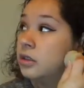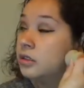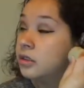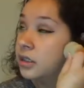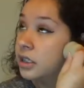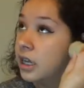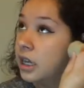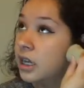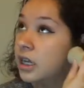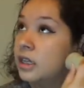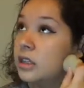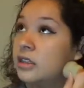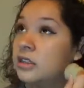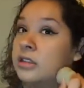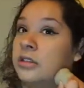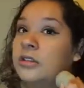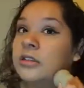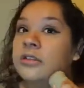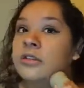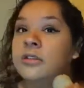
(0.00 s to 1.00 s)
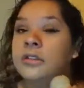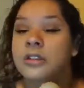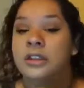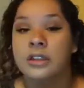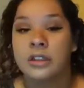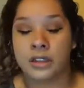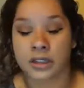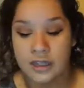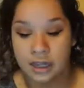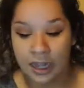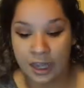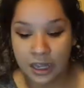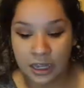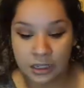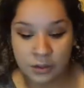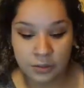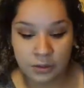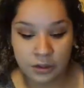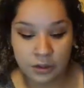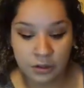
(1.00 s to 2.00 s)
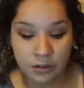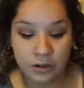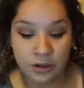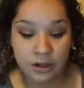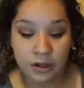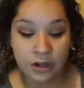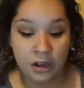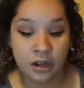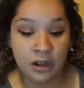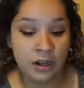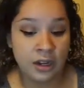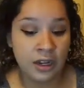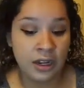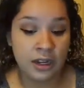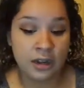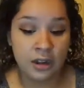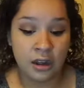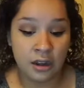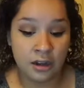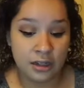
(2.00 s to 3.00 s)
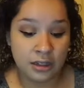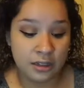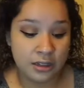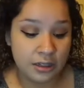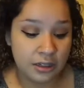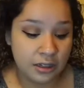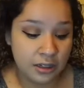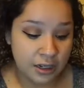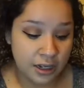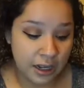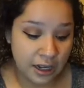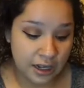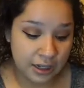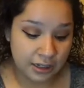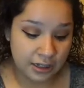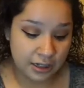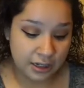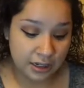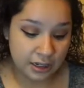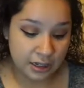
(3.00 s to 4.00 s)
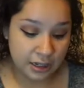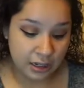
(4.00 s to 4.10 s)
yeah, so that has been going on. And honestly, you guys, like,